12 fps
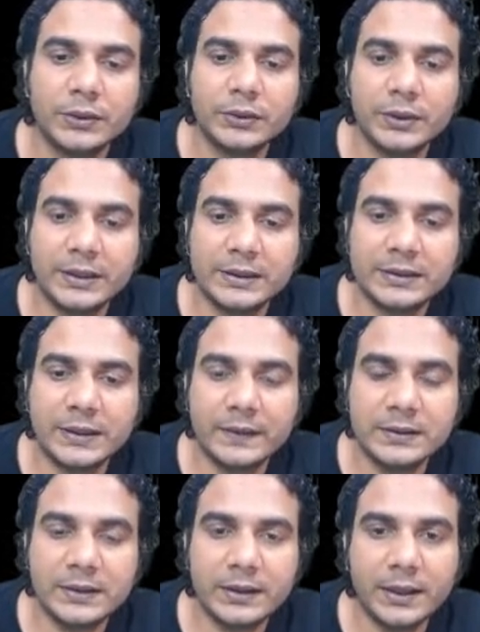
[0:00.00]
So this is
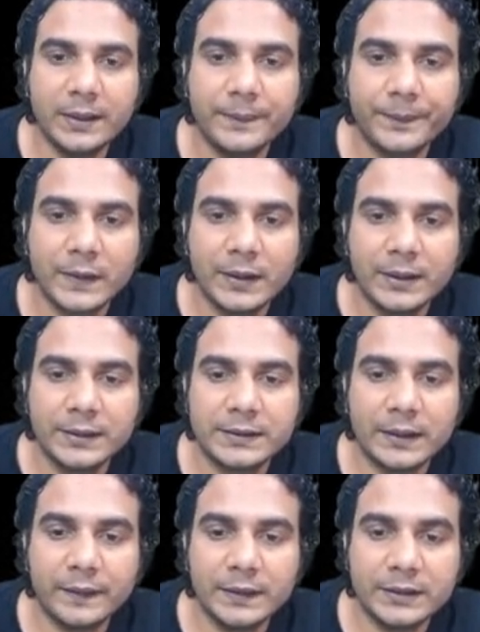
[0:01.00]

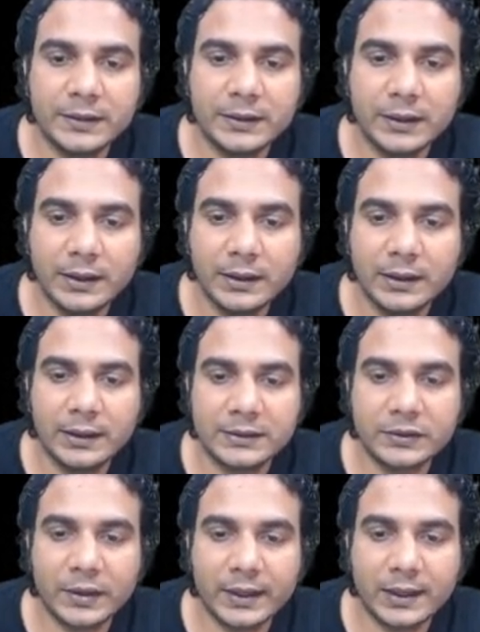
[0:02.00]
7c3,
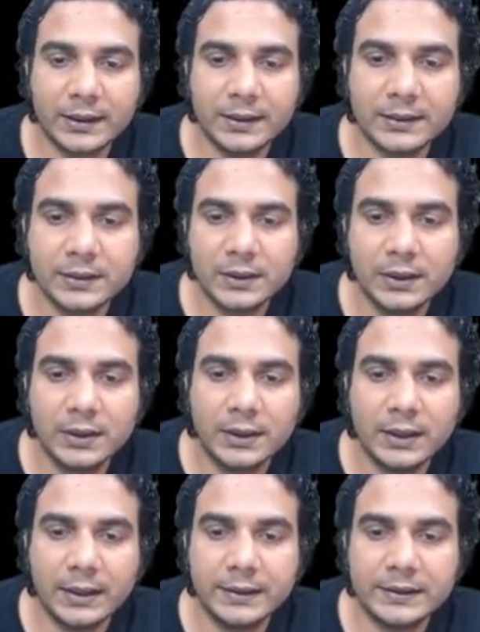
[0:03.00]
let's write like this,
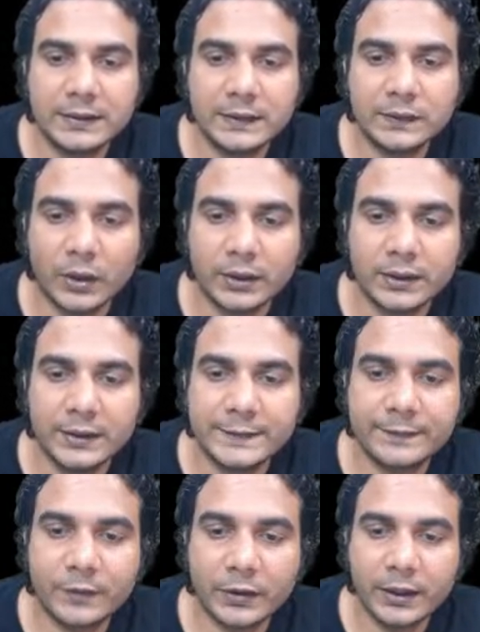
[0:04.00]
and this is what? This
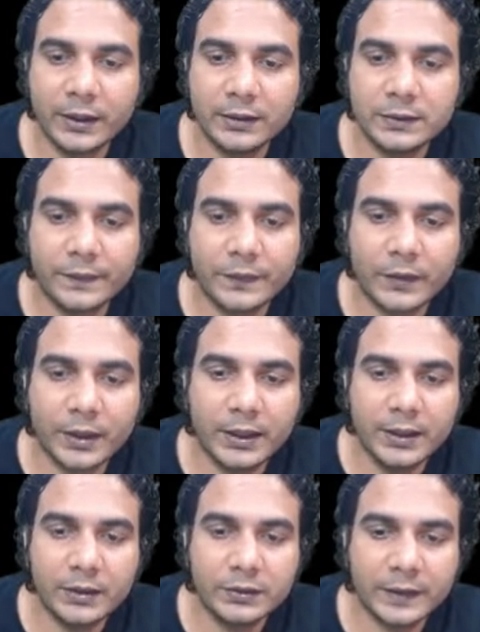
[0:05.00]
is 14. So
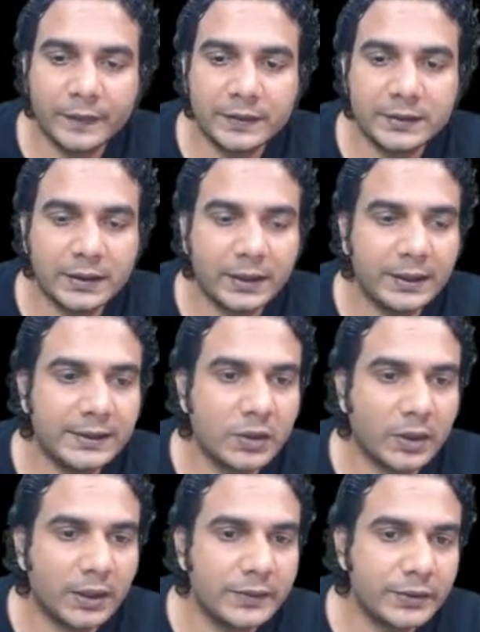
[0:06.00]
14 into 7c3 is
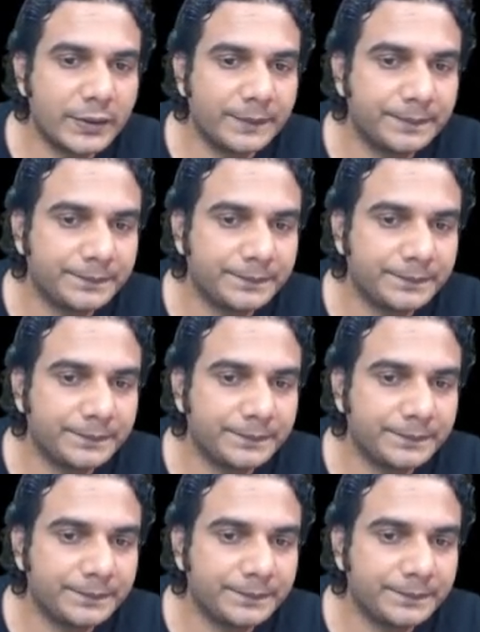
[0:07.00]
your answer.